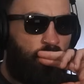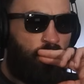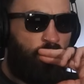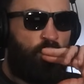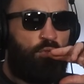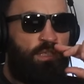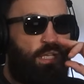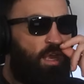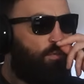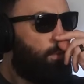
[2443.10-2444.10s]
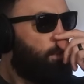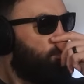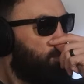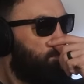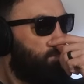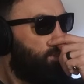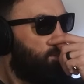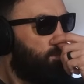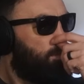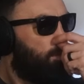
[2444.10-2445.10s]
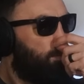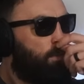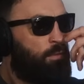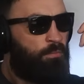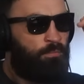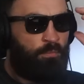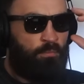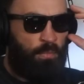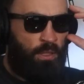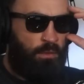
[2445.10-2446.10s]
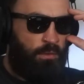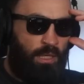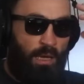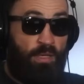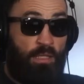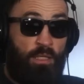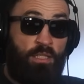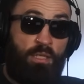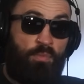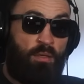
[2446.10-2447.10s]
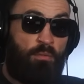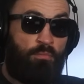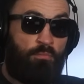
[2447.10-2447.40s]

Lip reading: Can we go and see the heavyweight division, please? I mean, there needs to be